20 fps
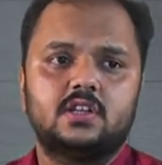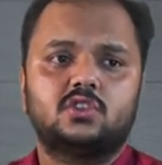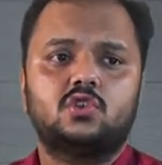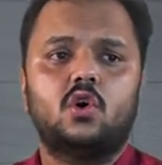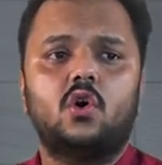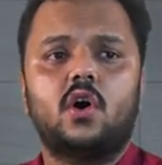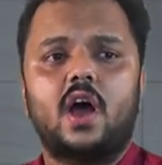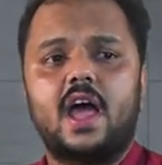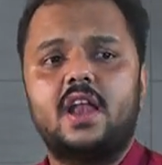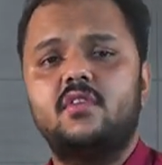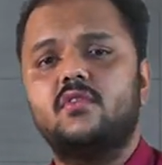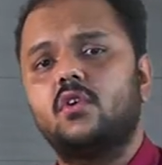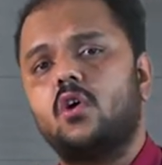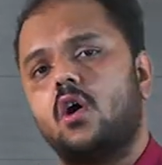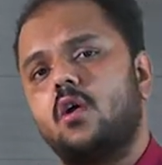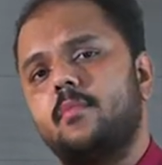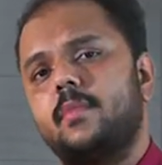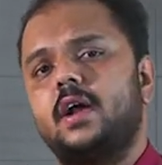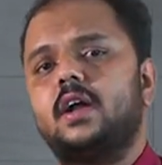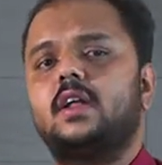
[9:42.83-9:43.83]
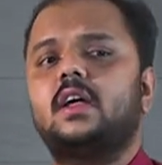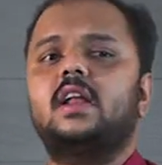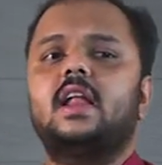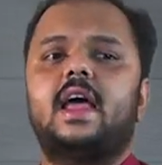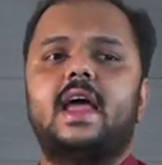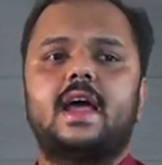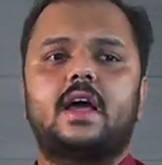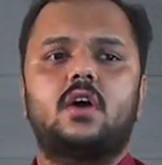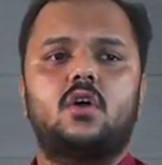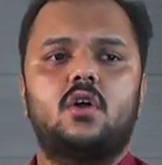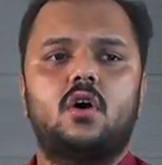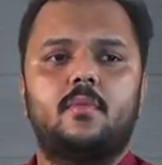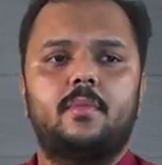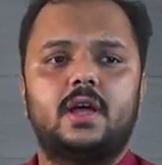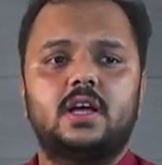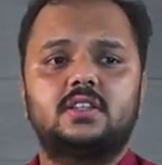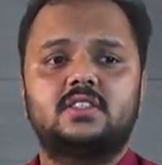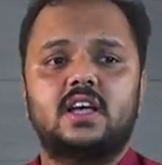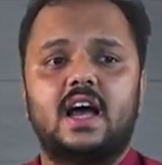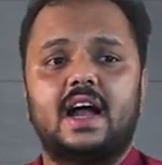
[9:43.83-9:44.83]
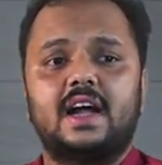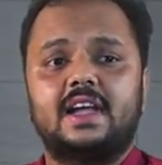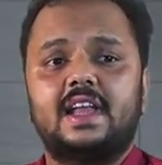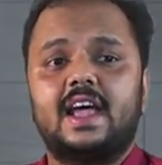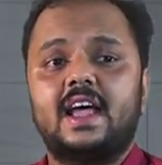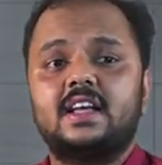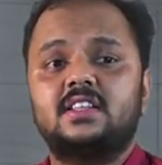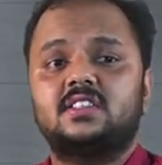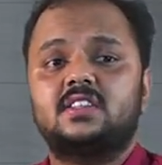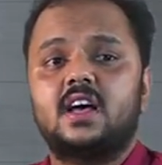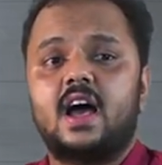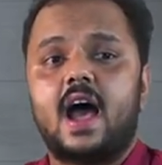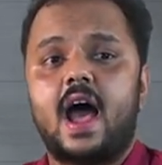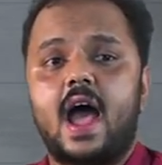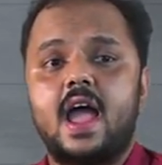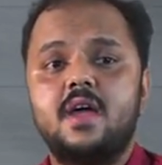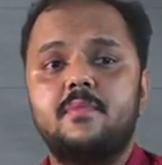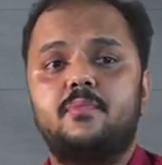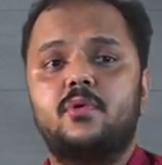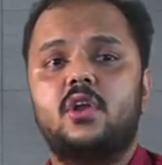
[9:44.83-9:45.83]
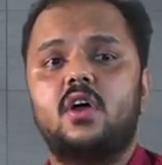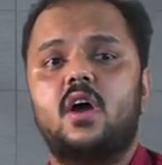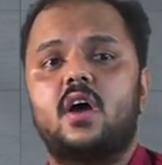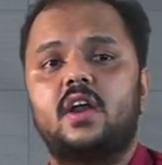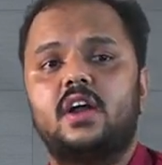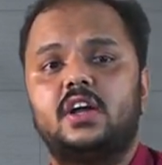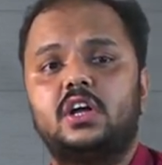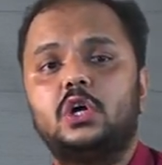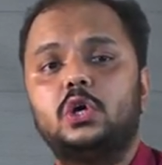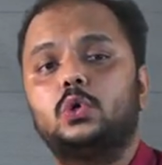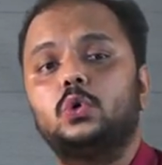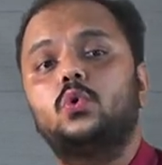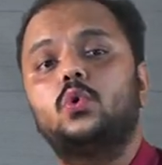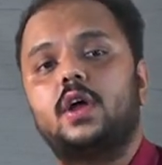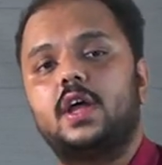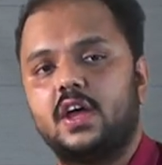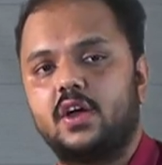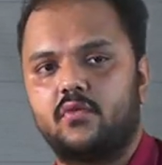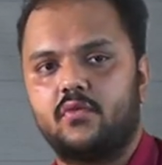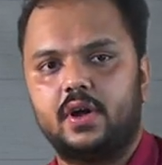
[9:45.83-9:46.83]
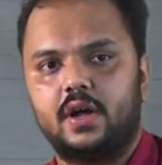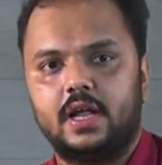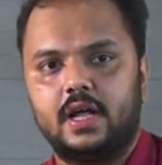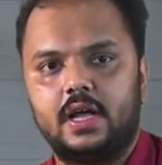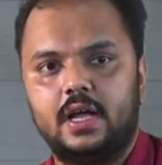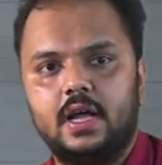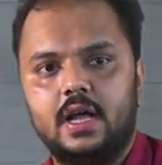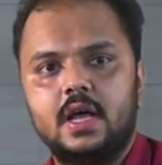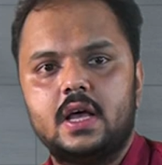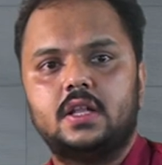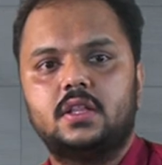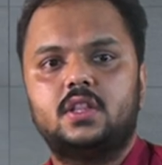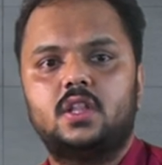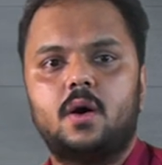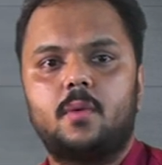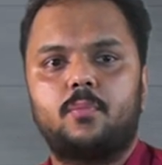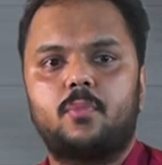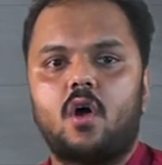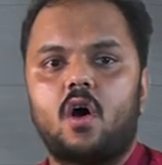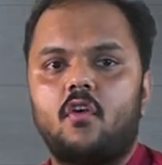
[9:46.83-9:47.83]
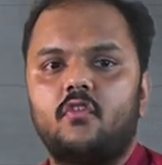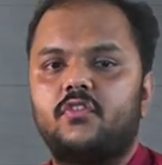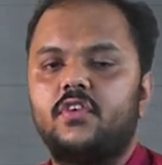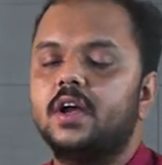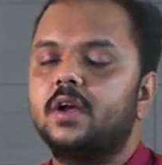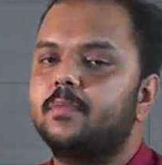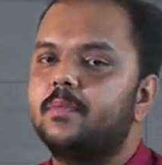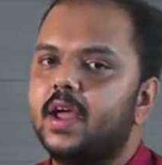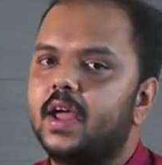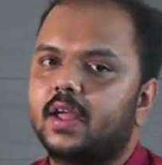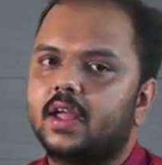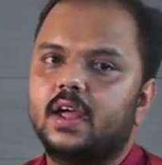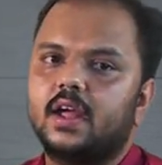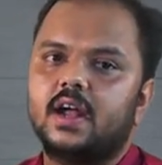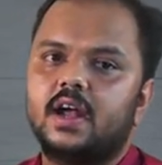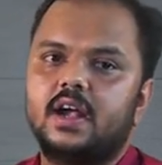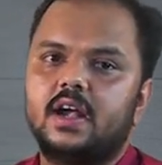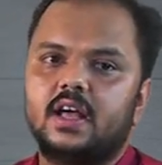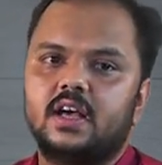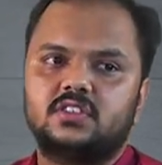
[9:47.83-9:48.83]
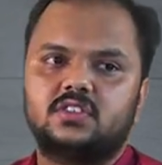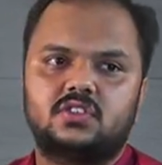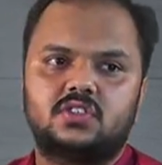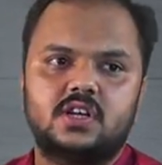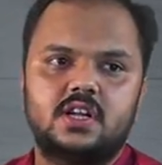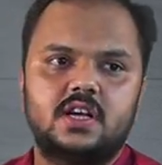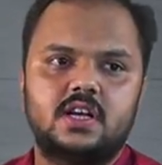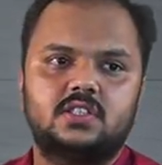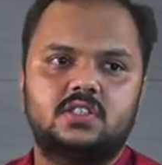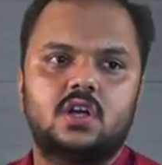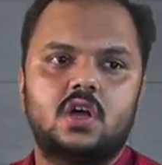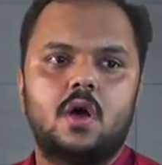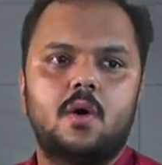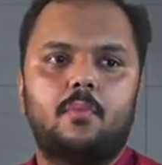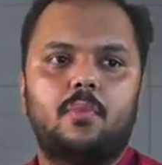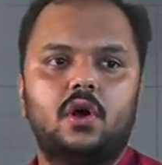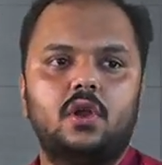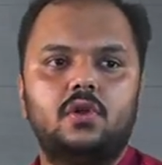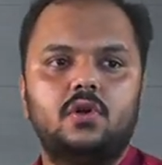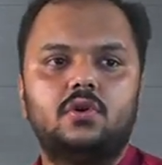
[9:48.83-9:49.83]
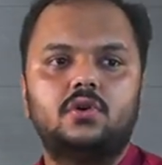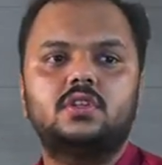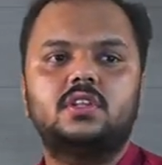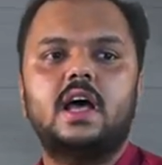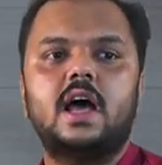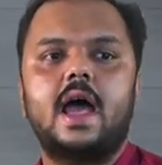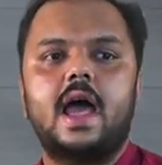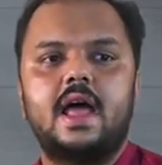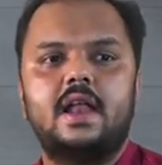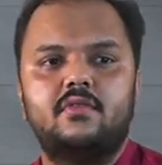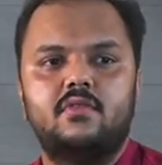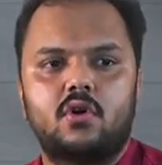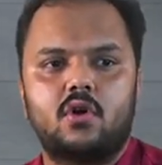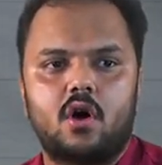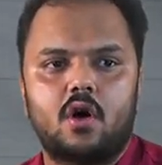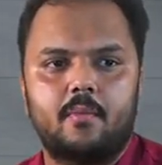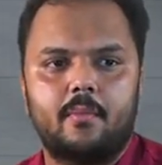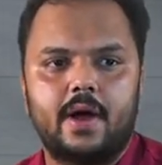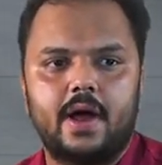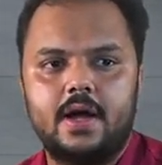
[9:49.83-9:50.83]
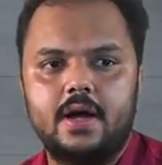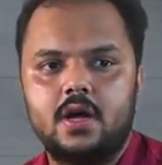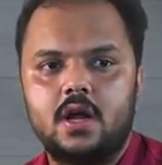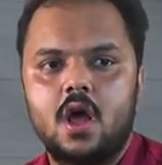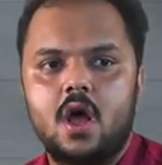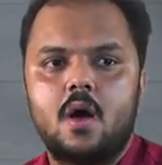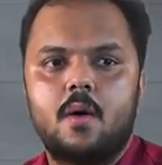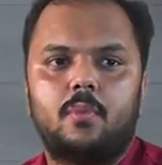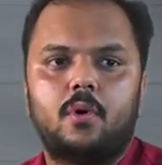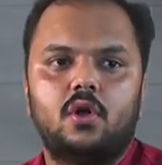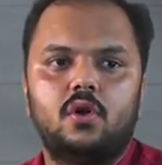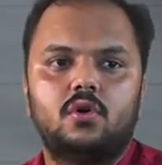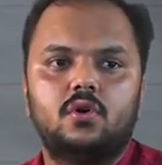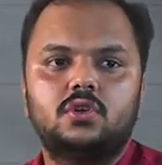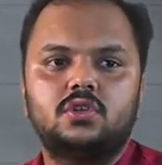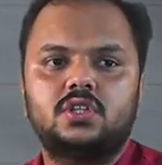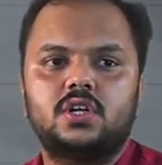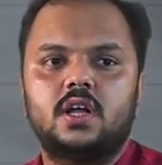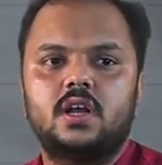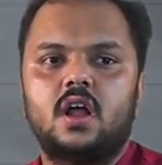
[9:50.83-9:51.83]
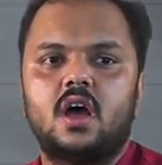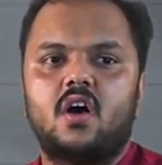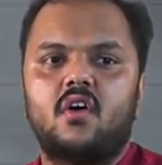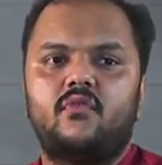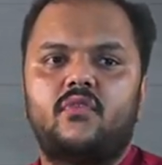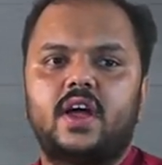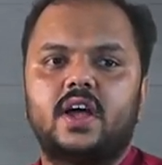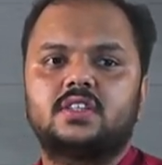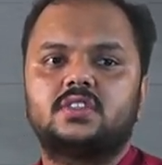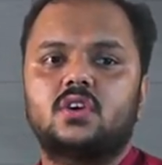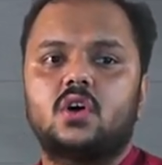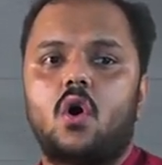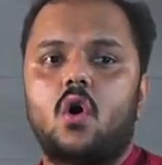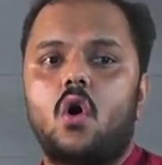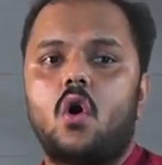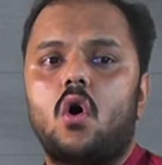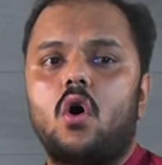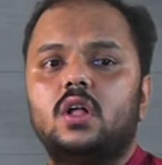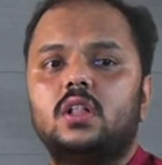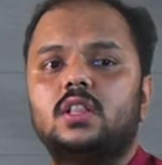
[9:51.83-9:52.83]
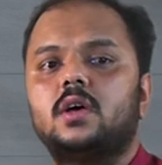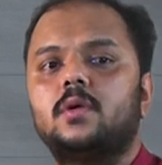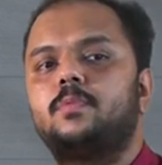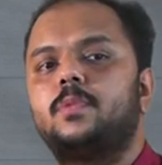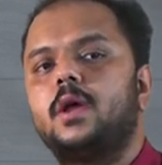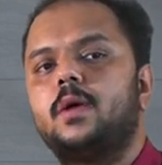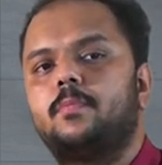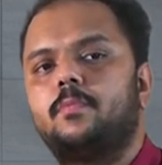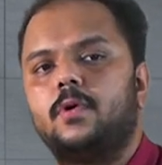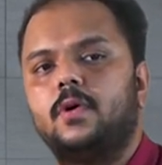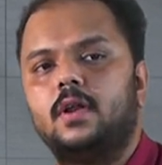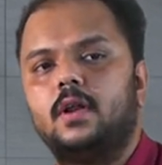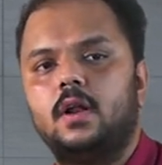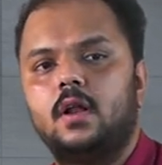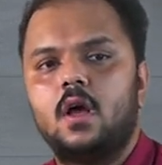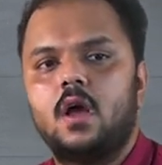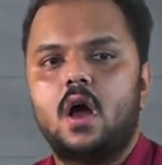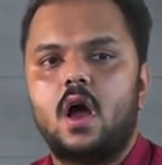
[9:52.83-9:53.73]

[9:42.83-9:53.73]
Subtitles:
So environmental economics attaches high priority to equity. The profit making industries pollute the environment. Pollution affects all the people.